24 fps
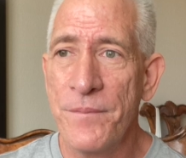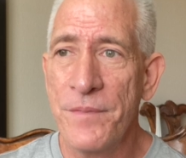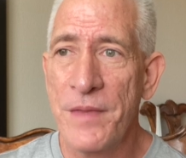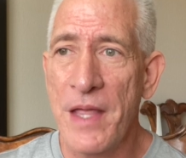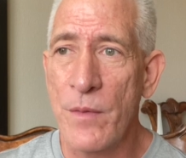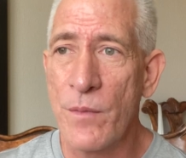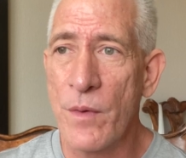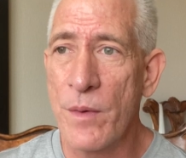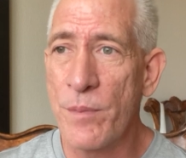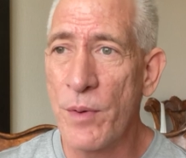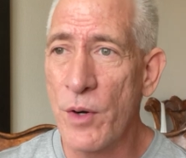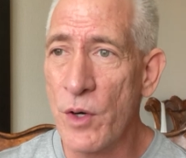
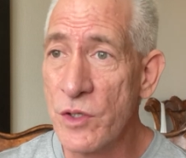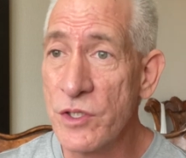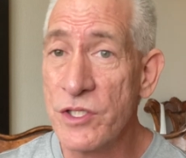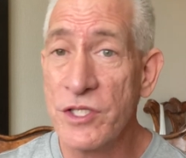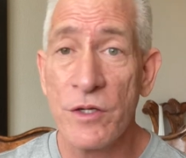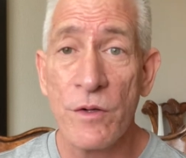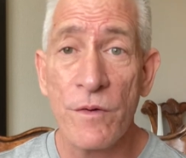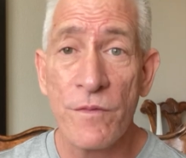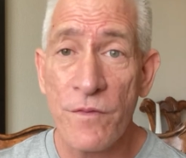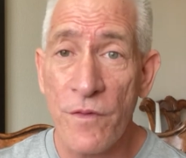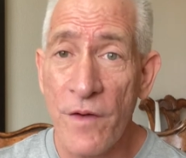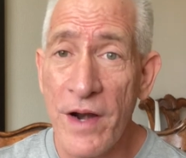They were
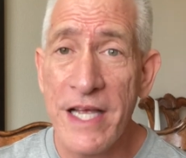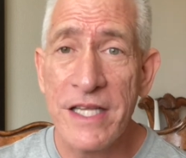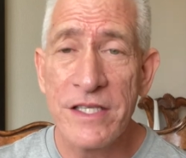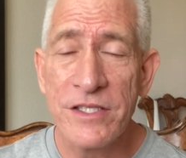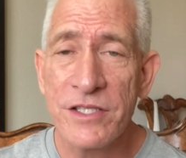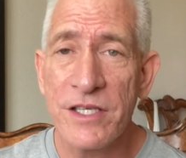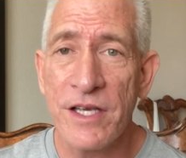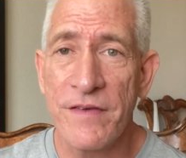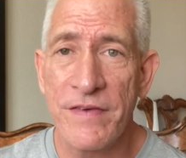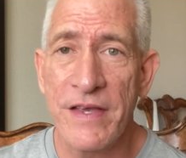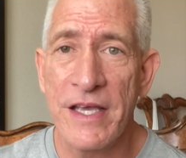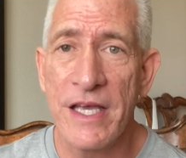personal
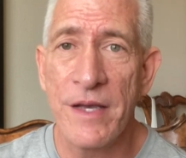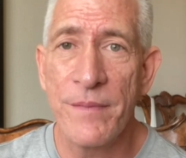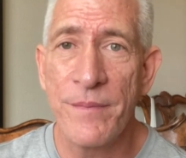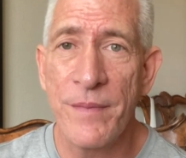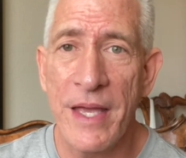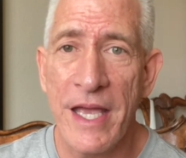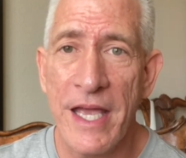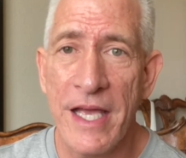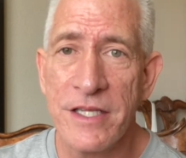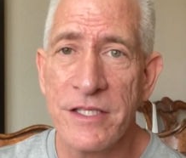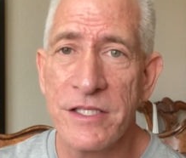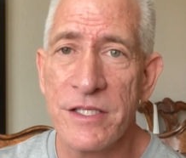friends of him
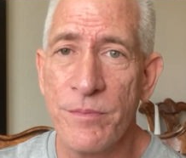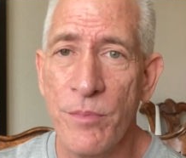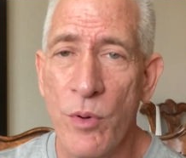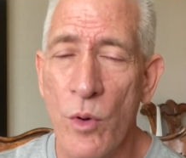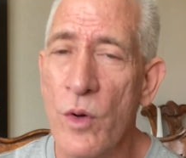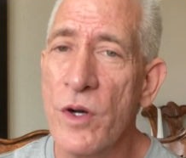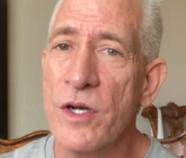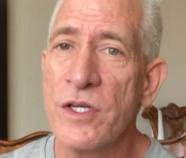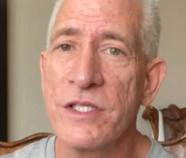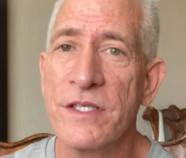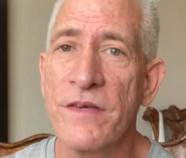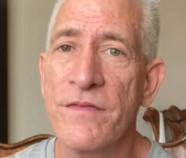and
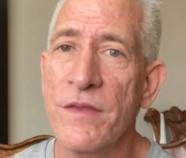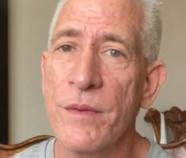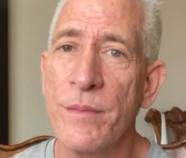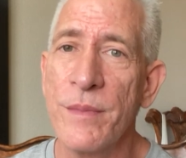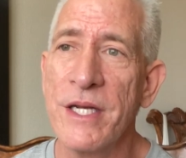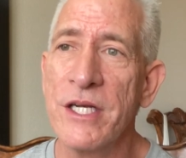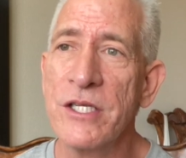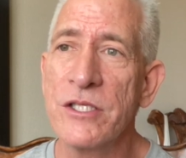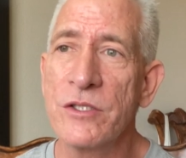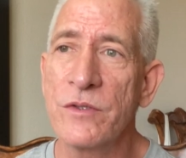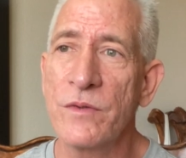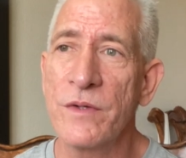supporters of the
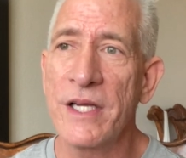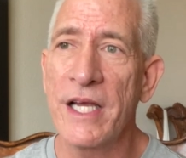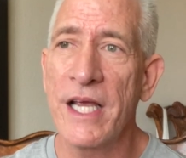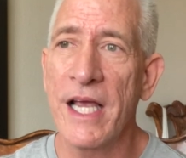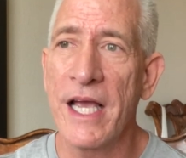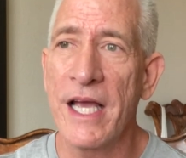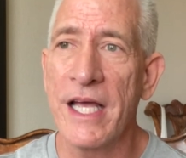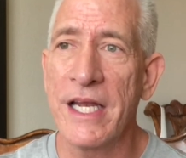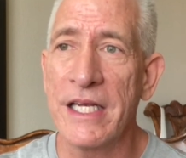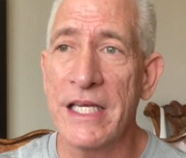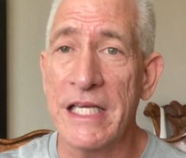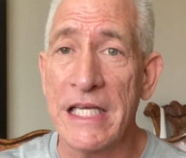ministry,
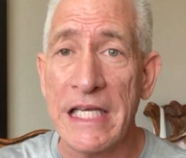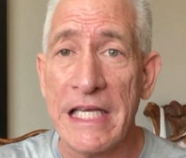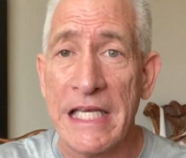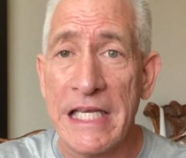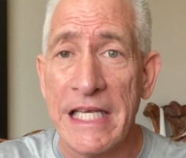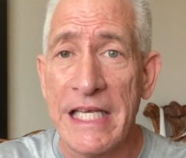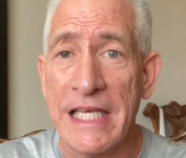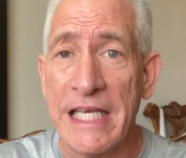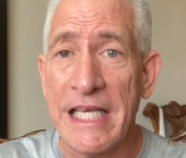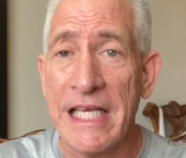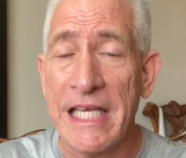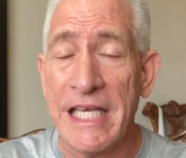and
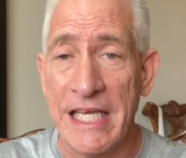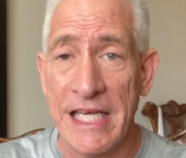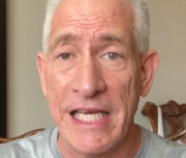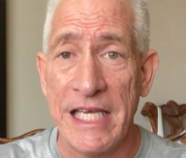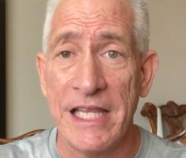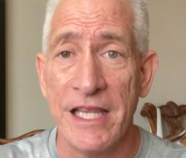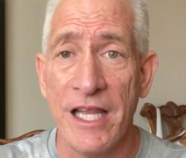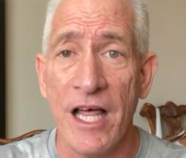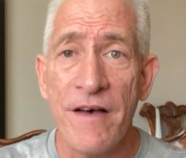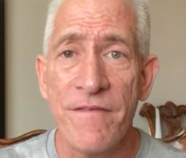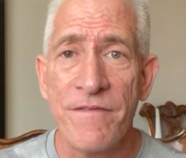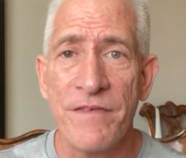
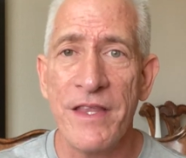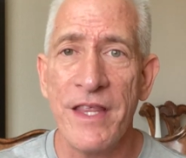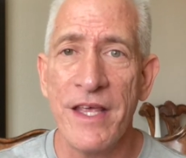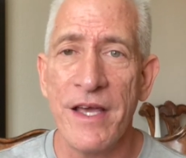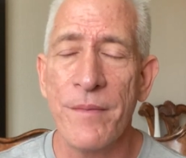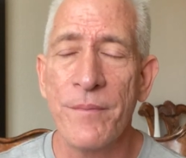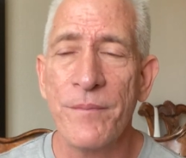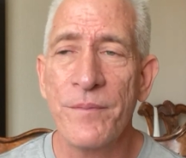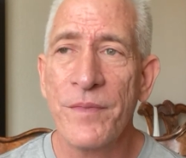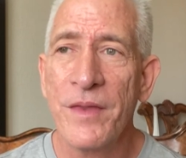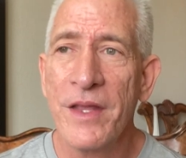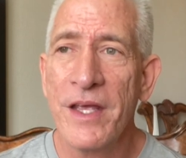he loved
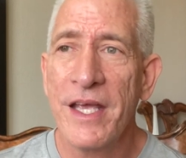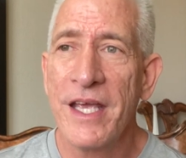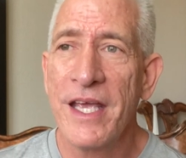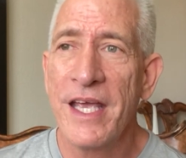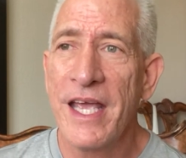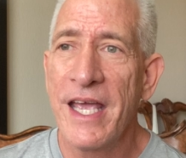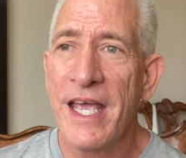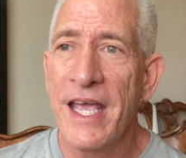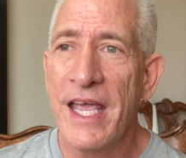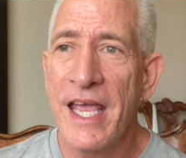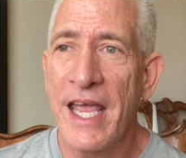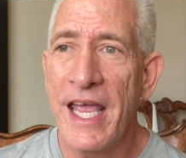them.
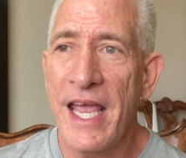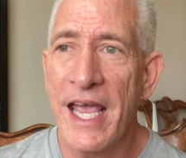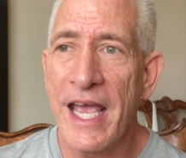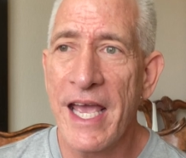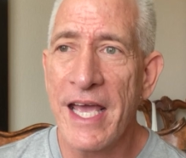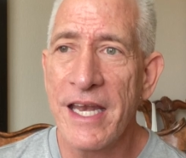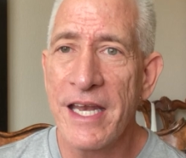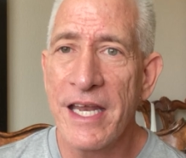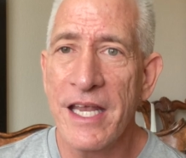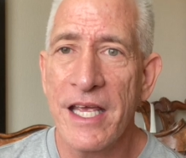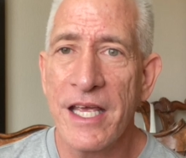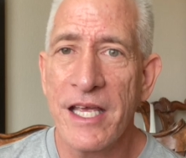
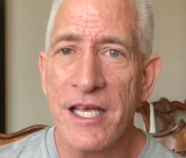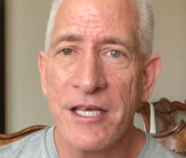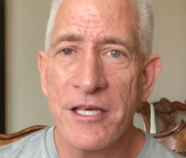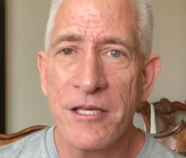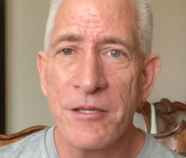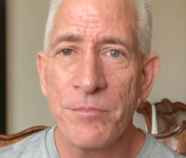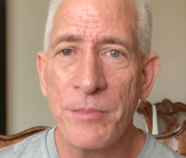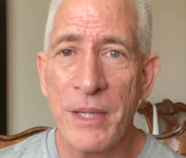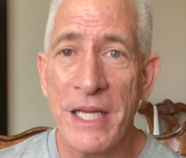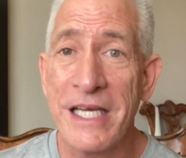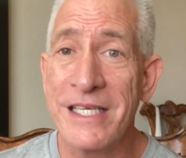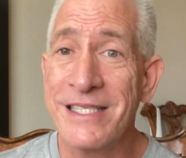And
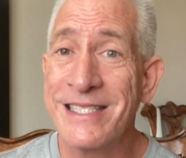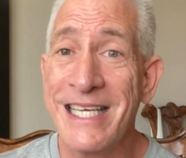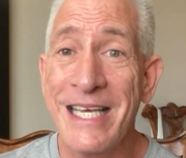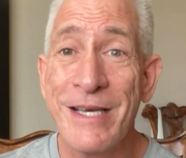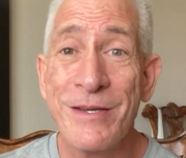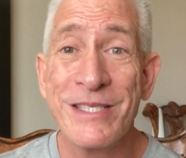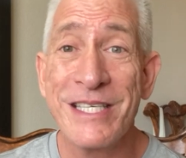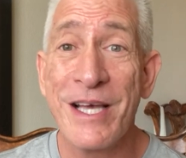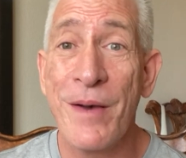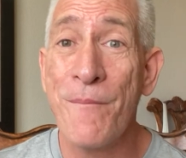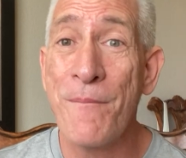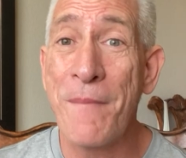because he
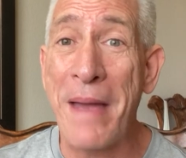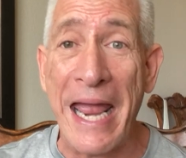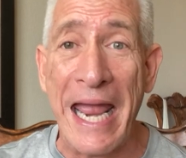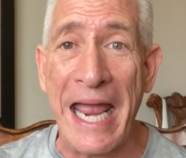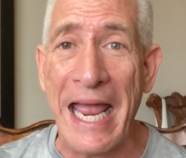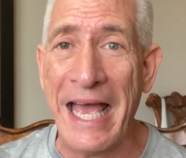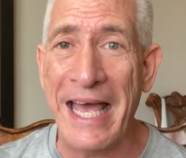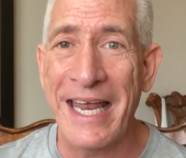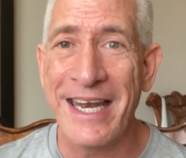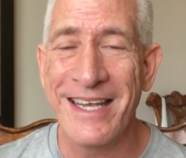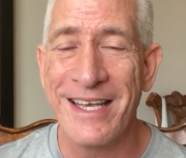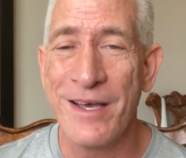is a
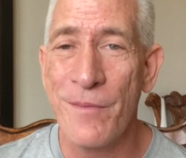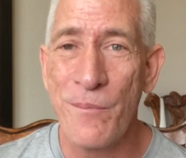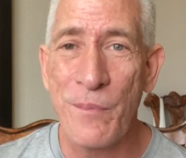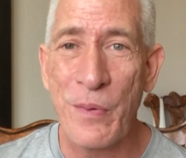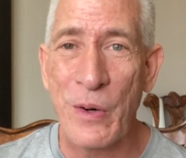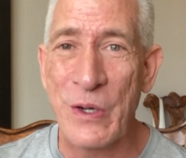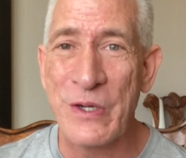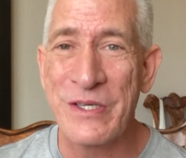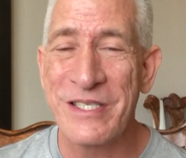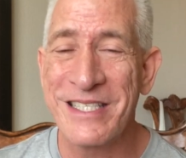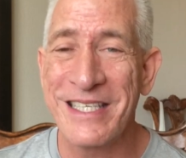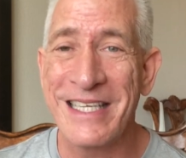man, a
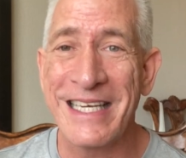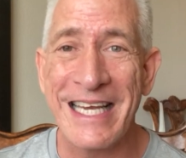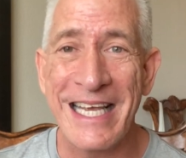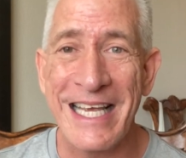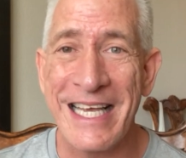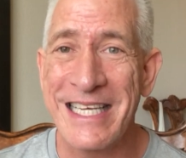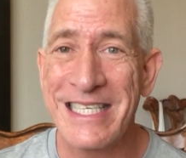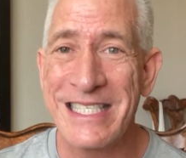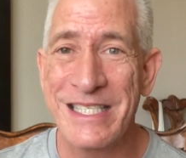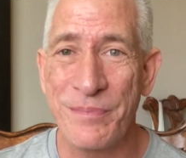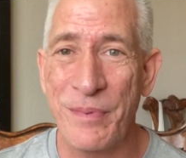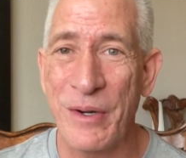person, he
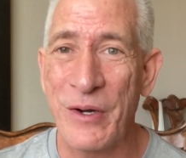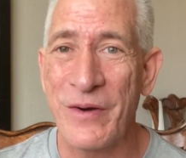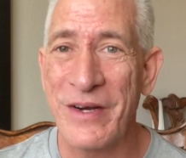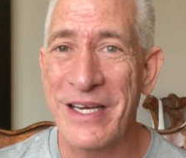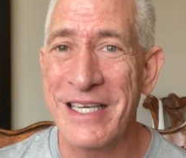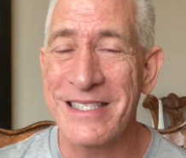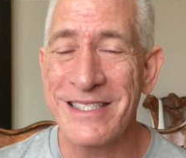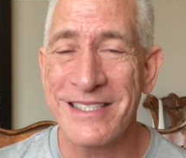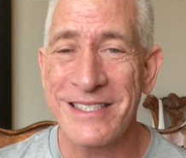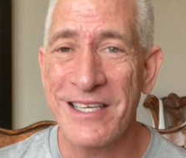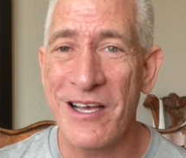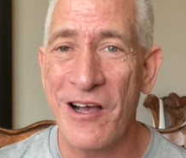
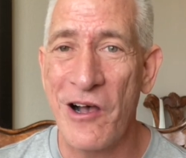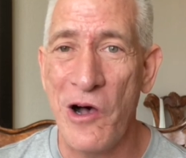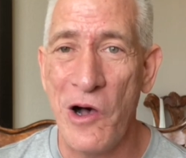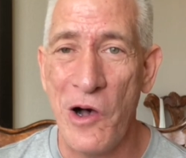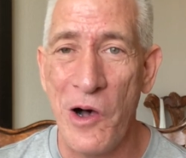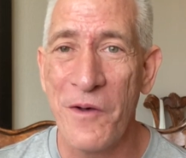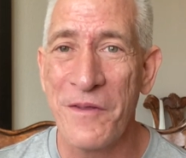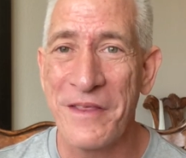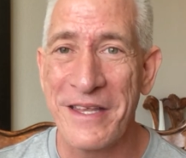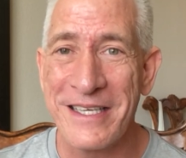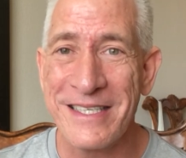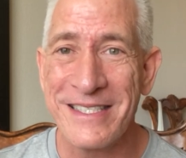experienced
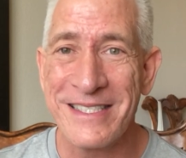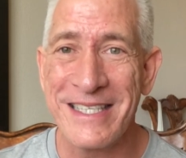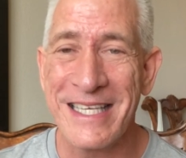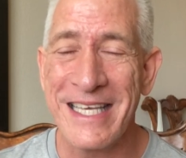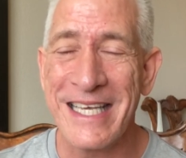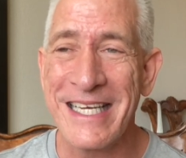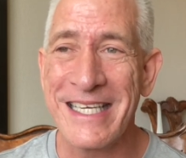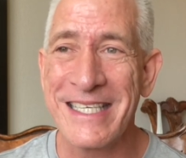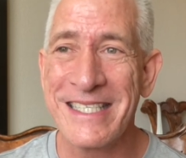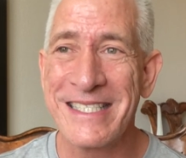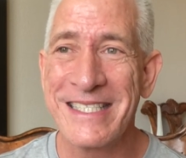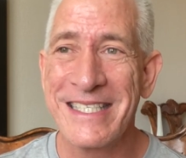all these
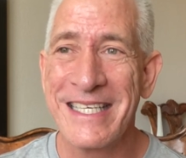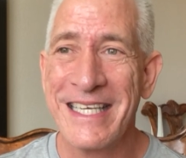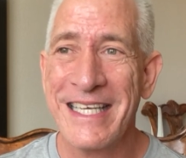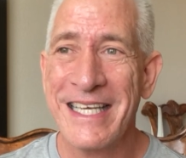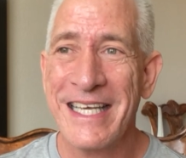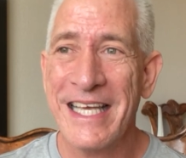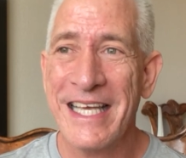things